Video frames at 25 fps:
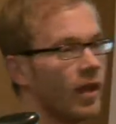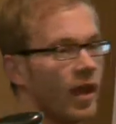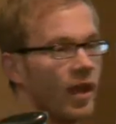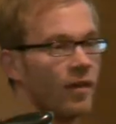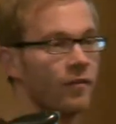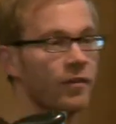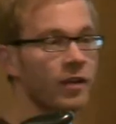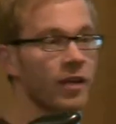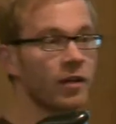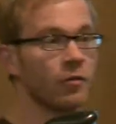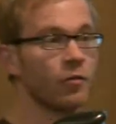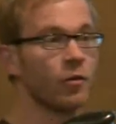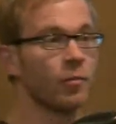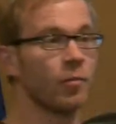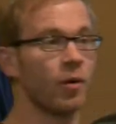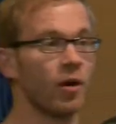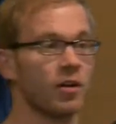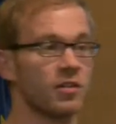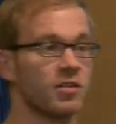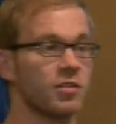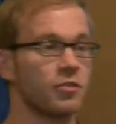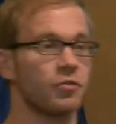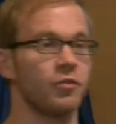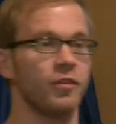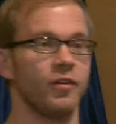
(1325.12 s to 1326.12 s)
having a
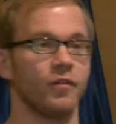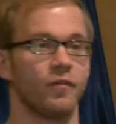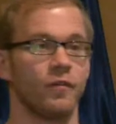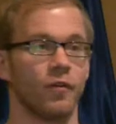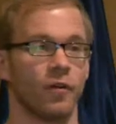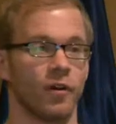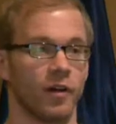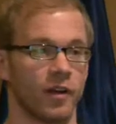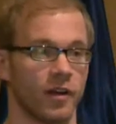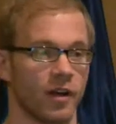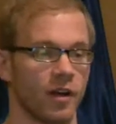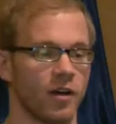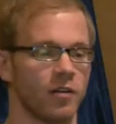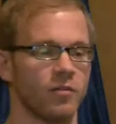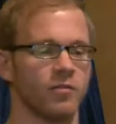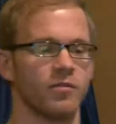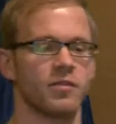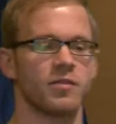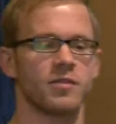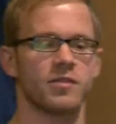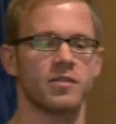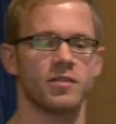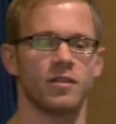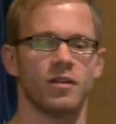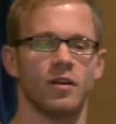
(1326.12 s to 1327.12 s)
repository for
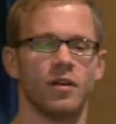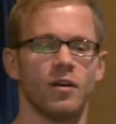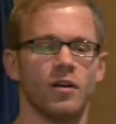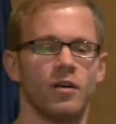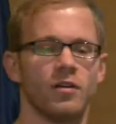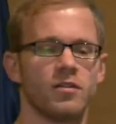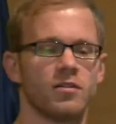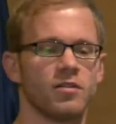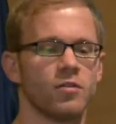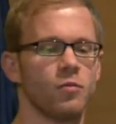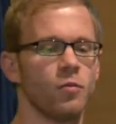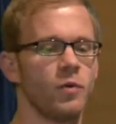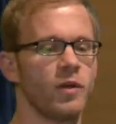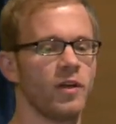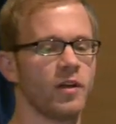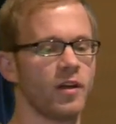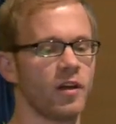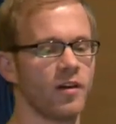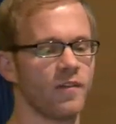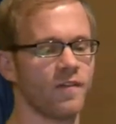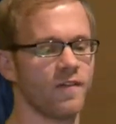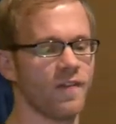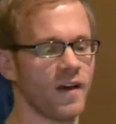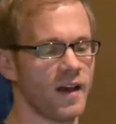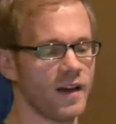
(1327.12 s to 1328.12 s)
accounts, so we
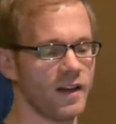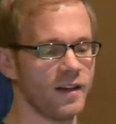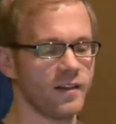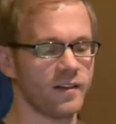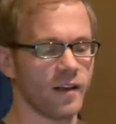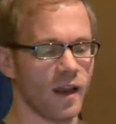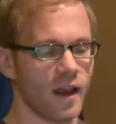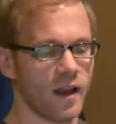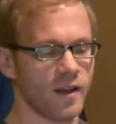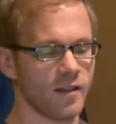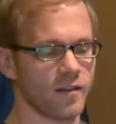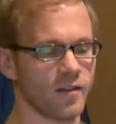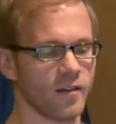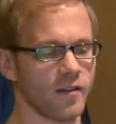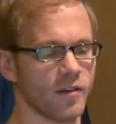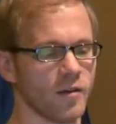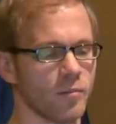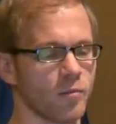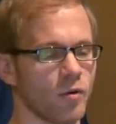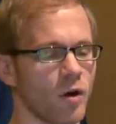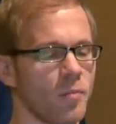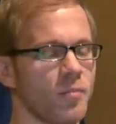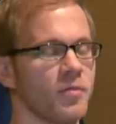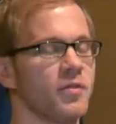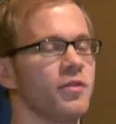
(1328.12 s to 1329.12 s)
can validate the
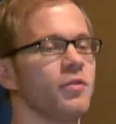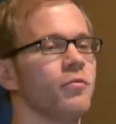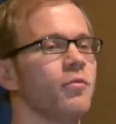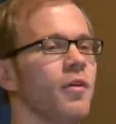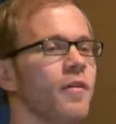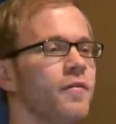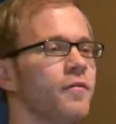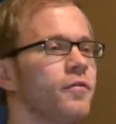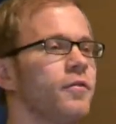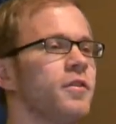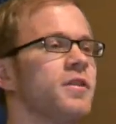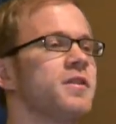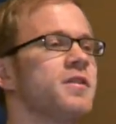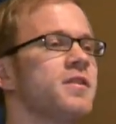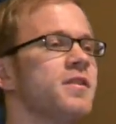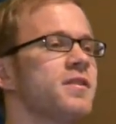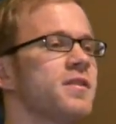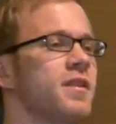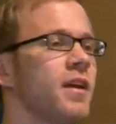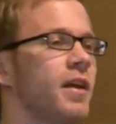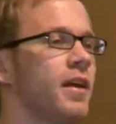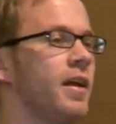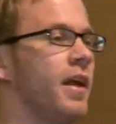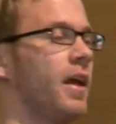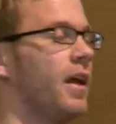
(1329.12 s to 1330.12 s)
property references
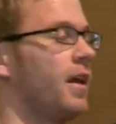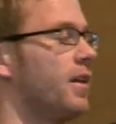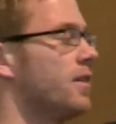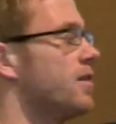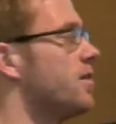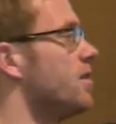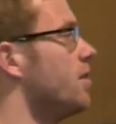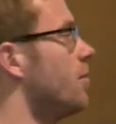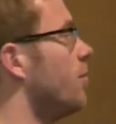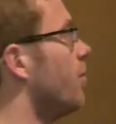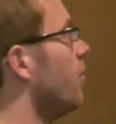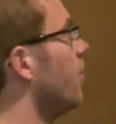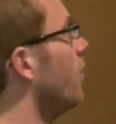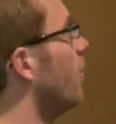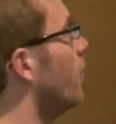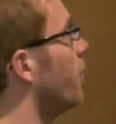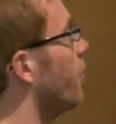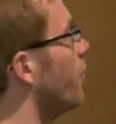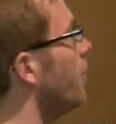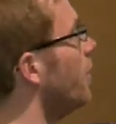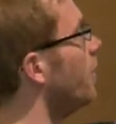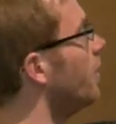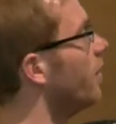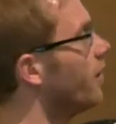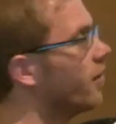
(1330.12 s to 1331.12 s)
against the
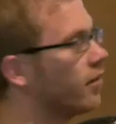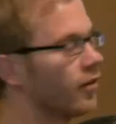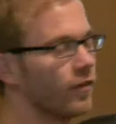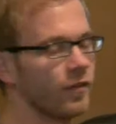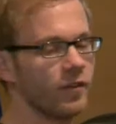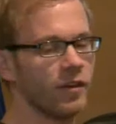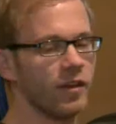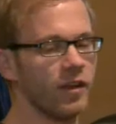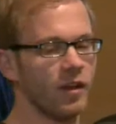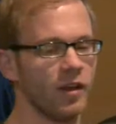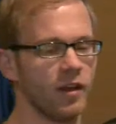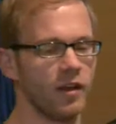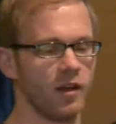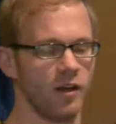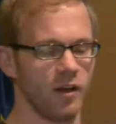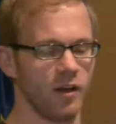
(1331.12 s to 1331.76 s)
fields of the